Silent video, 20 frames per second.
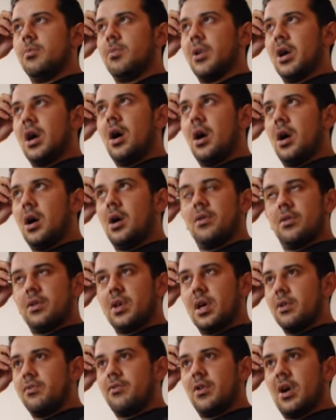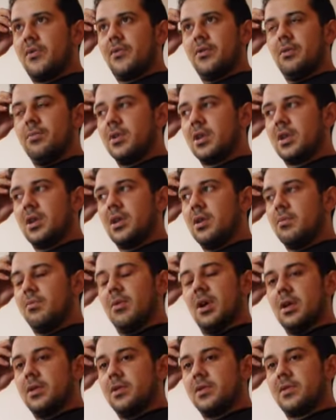But art, right from the beginning,
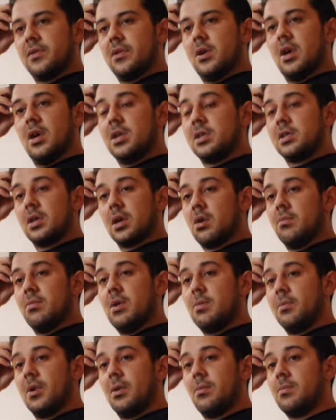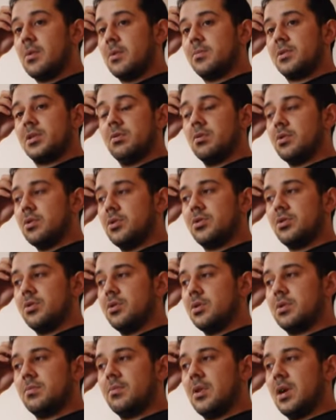man, as early as I can remember. My mum still got
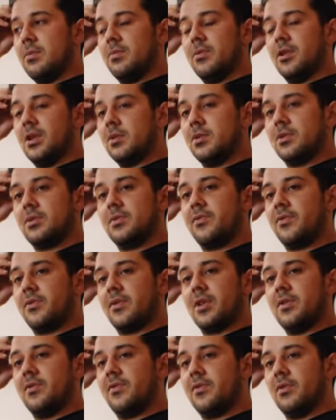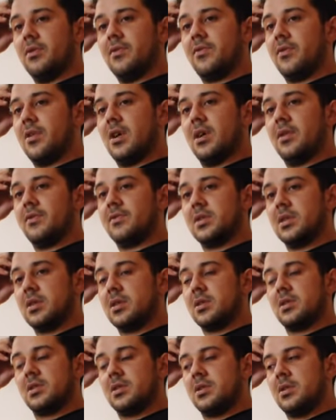drawings of mine when I was 3, 4, 5,
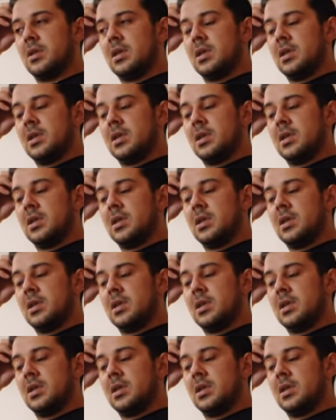6.